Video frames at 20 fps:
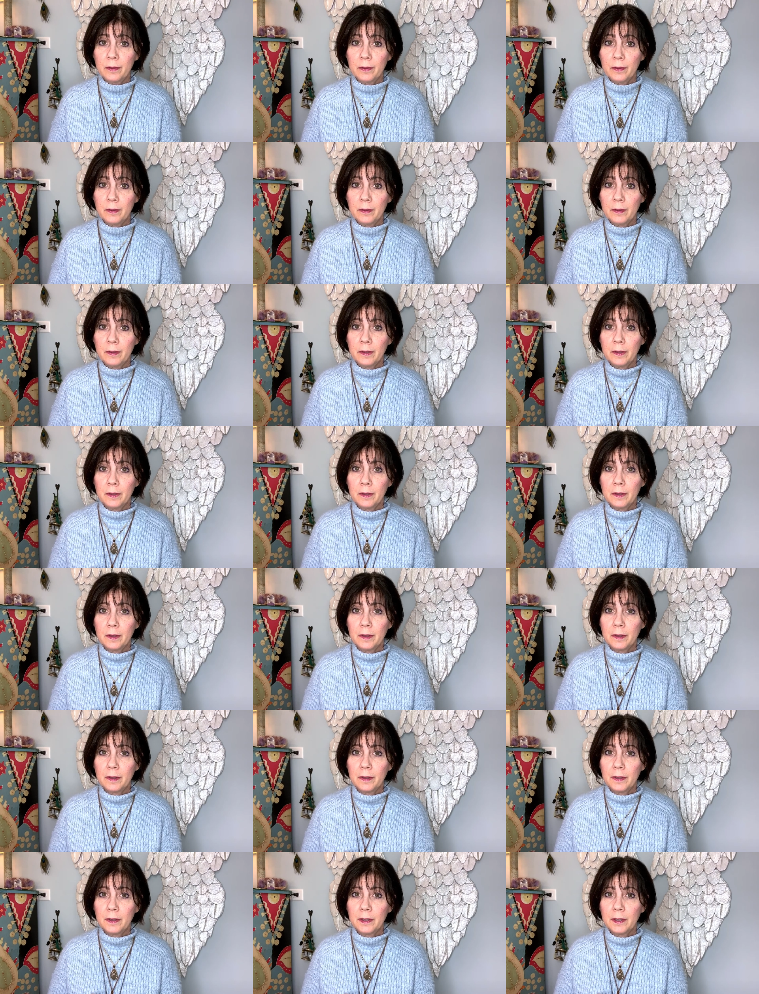
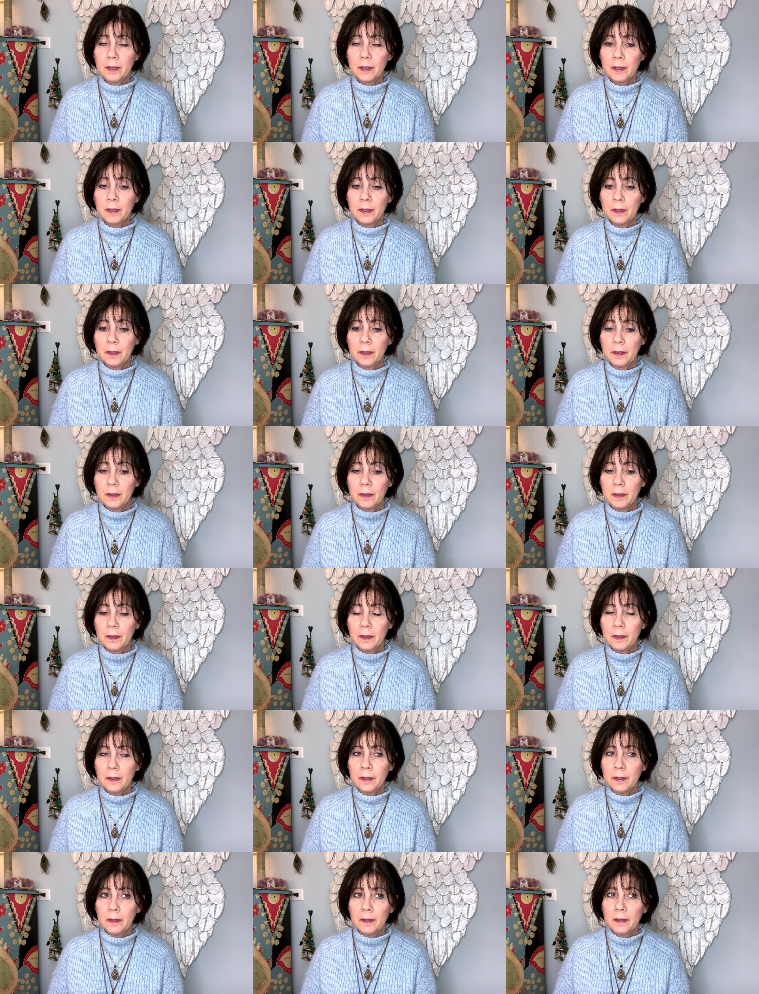
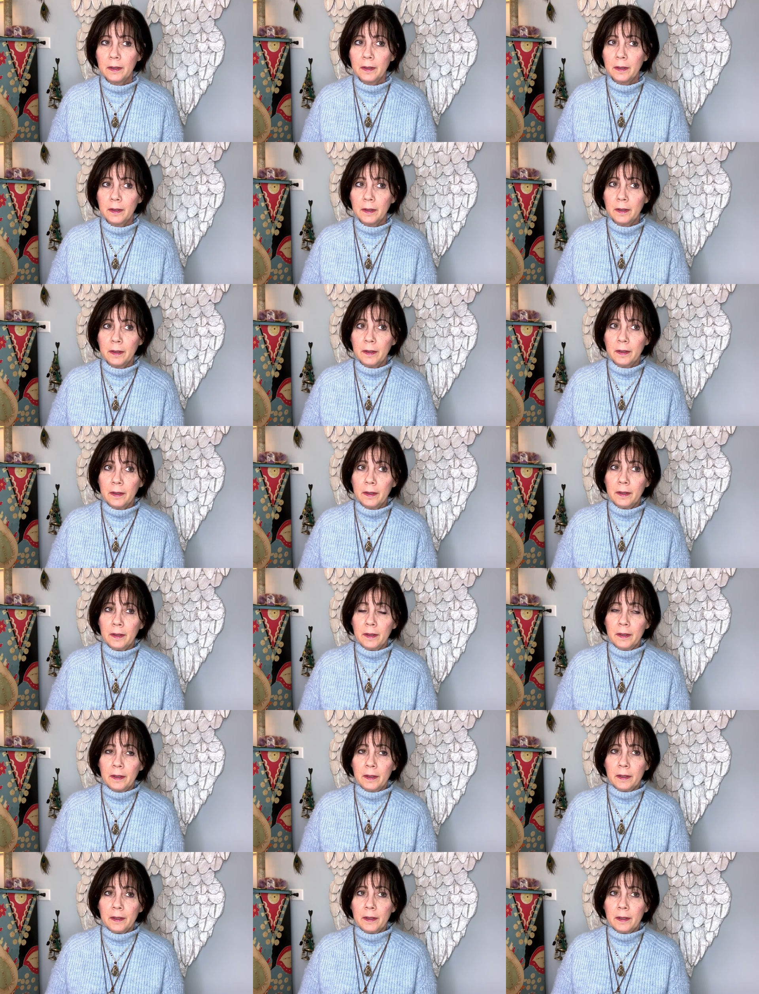
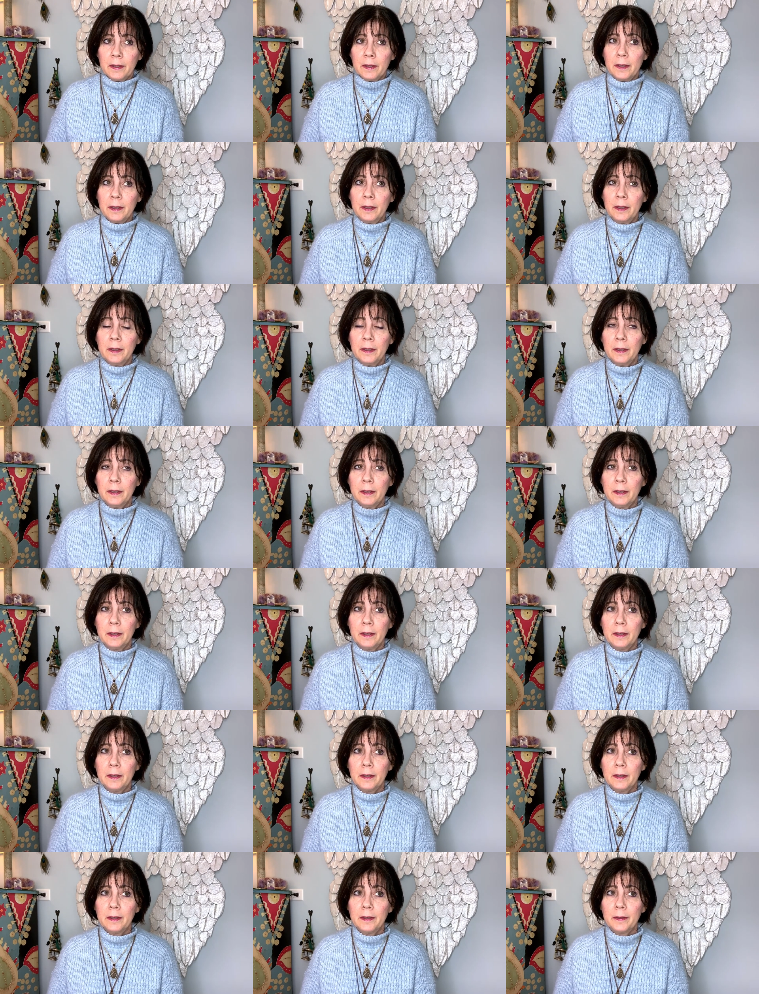
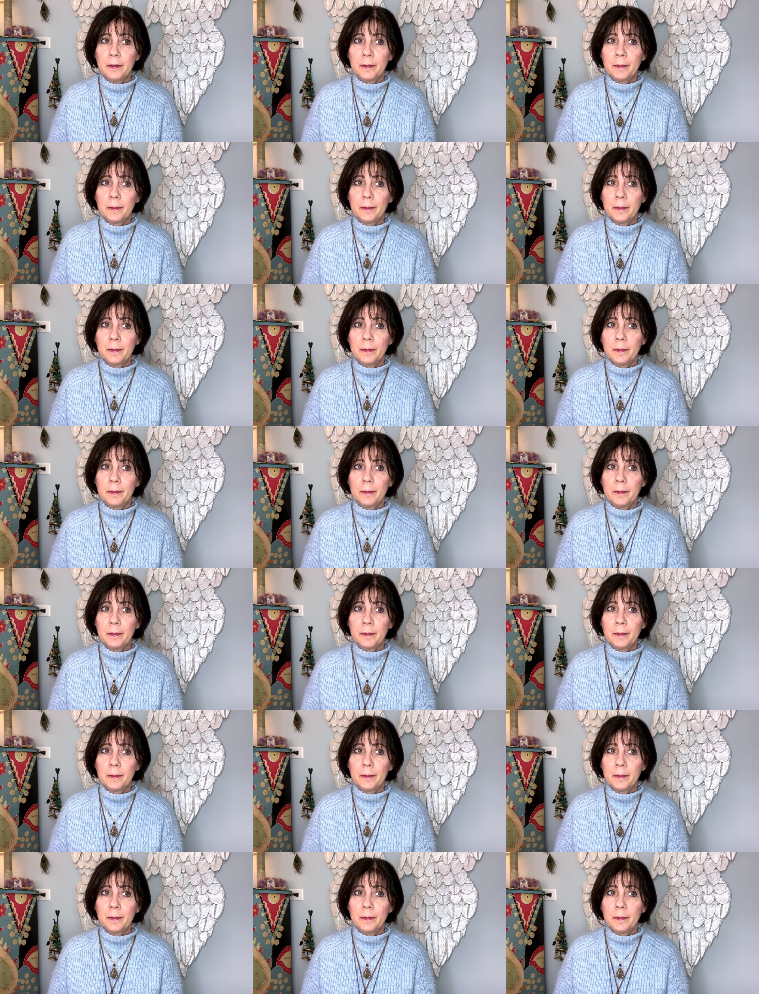[no speech]